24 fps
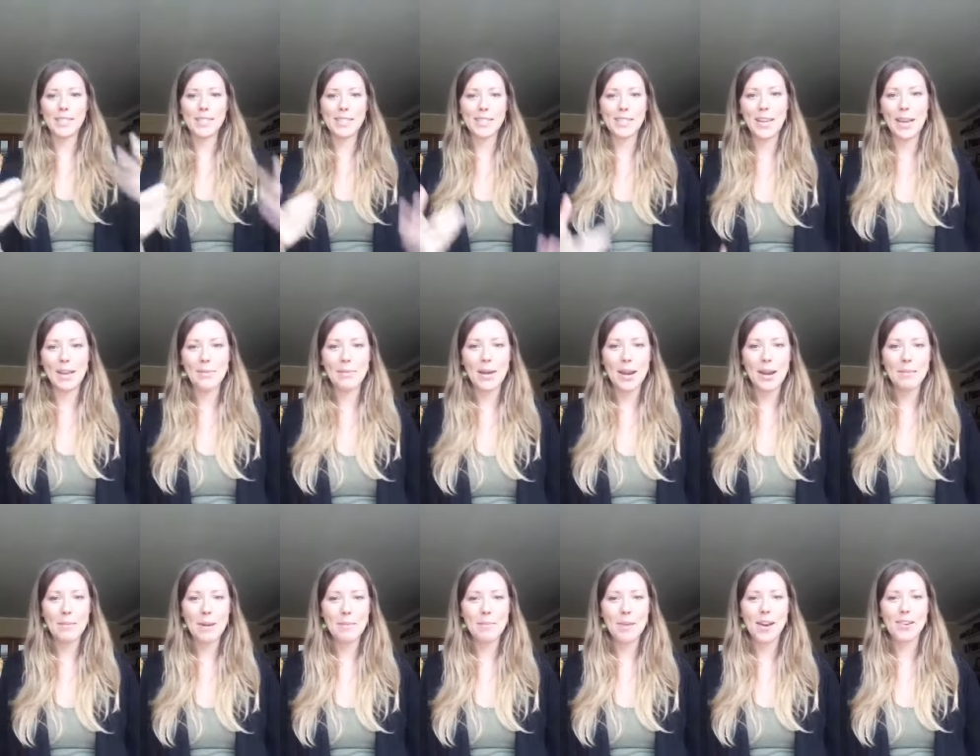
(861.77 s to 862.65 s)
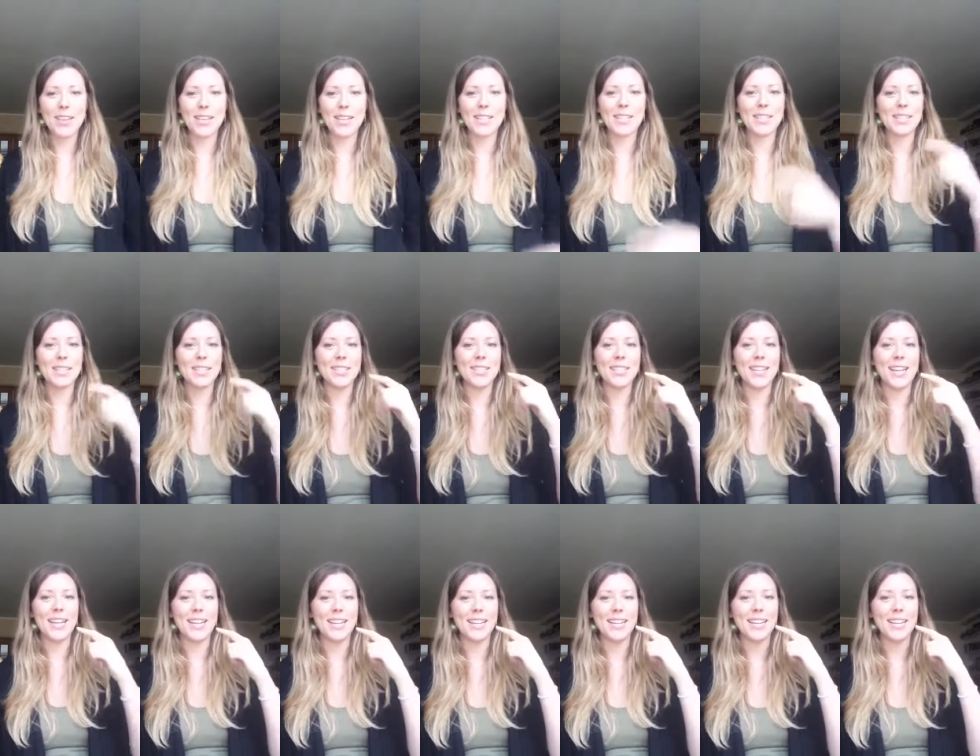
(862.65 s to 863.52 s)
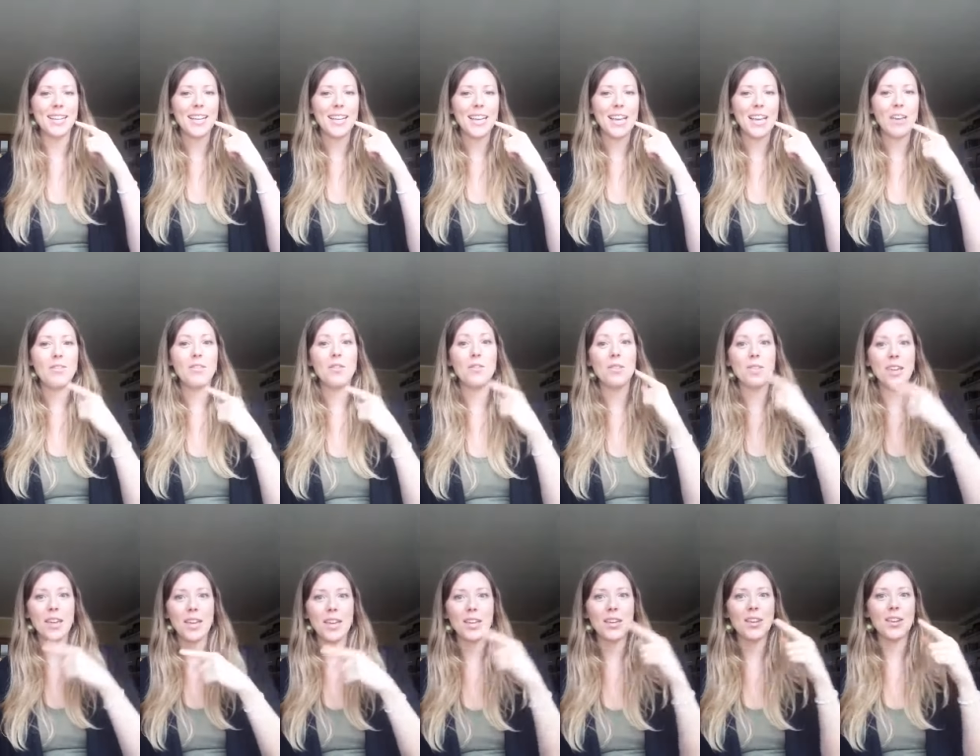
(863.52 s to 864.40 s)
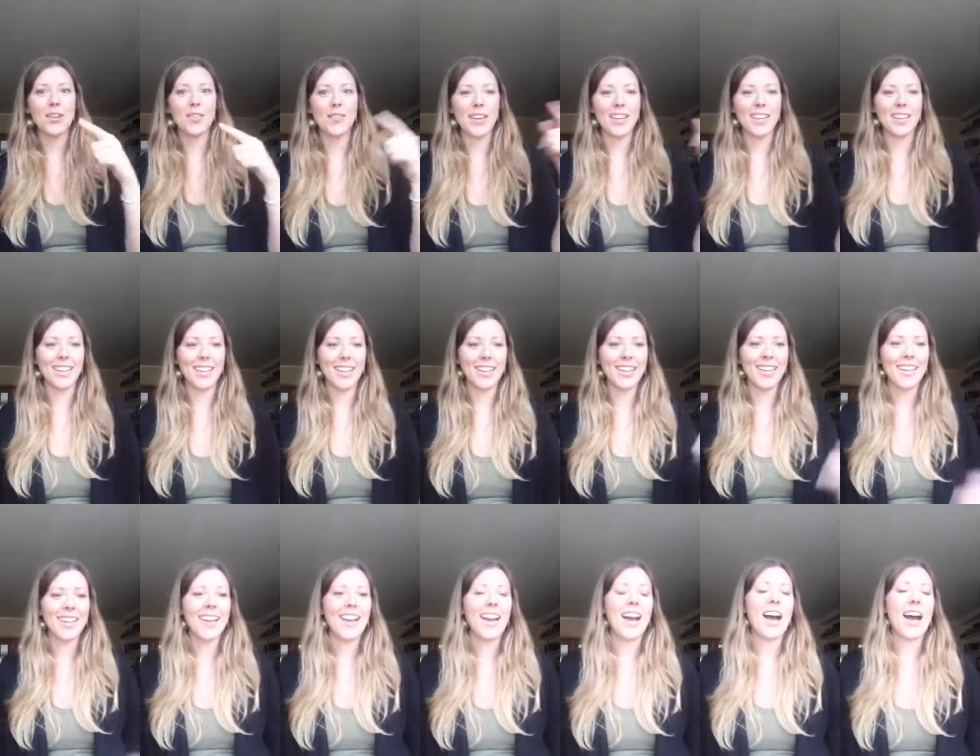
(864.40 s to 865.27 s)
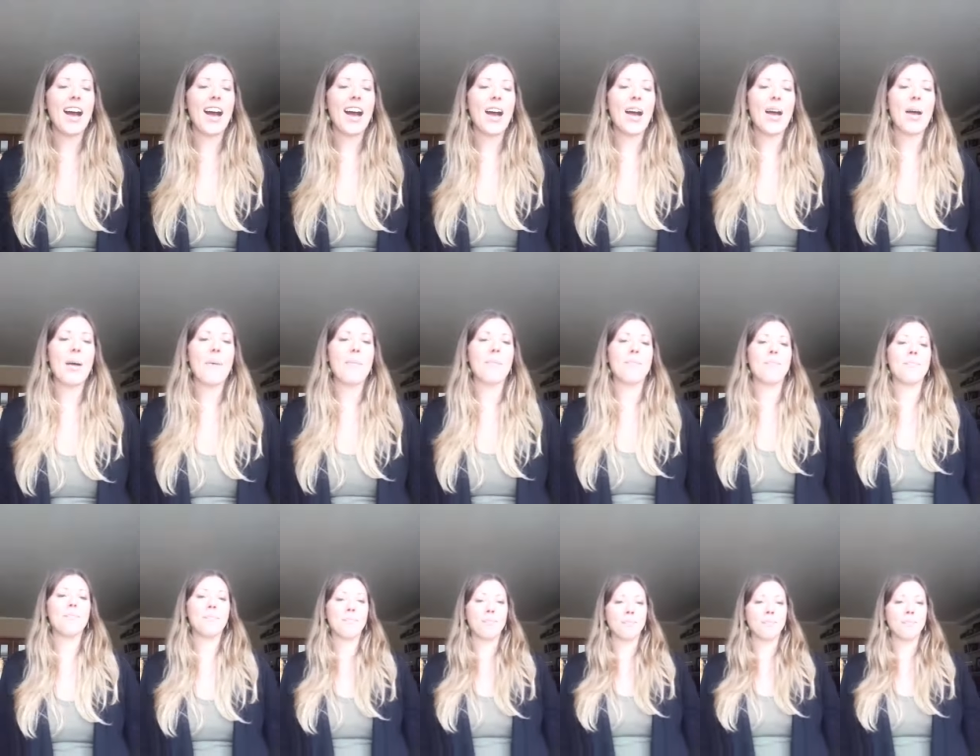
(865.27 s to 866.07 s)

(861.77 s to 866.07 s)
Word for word: still came out of my mouth I still said if you think you're feeling um